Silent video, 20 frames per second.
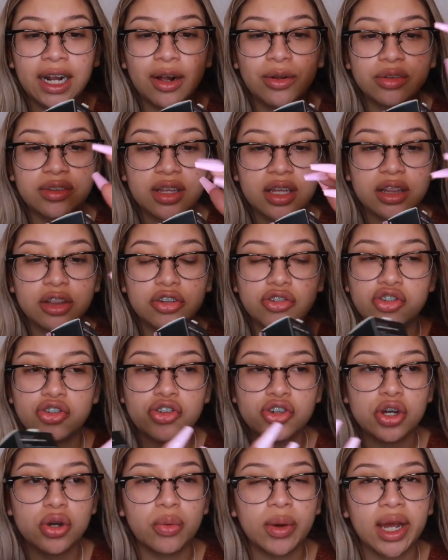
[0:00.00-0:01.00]
I was like, there's
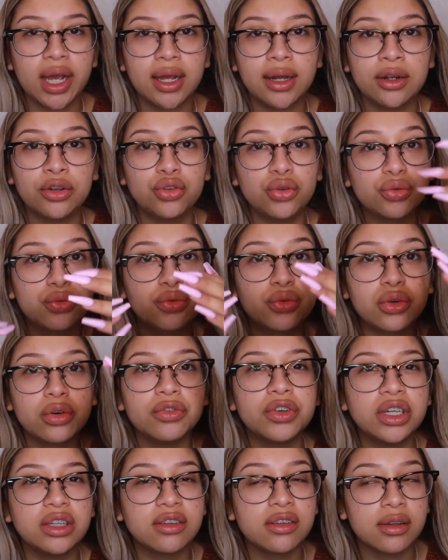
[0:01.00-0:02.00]
no way I can do a full
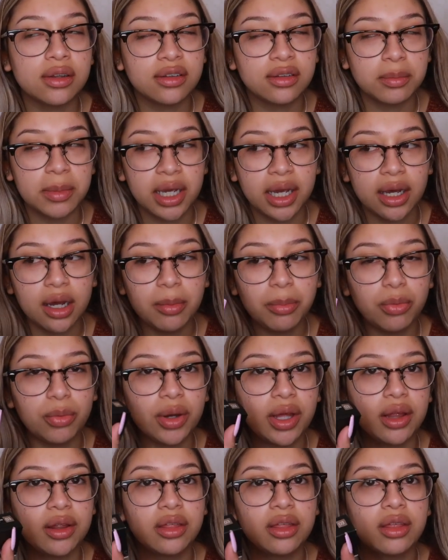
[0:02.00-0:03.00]
face of this makeup
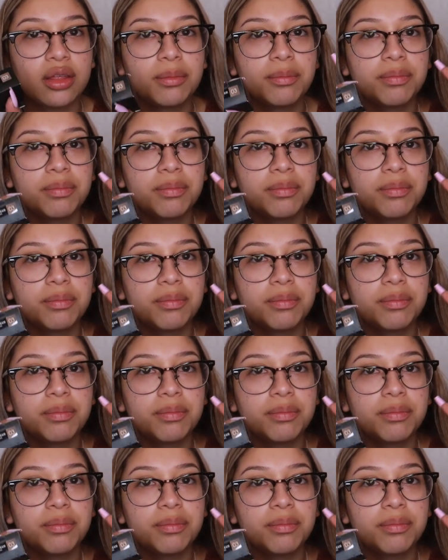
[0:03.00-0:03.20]
with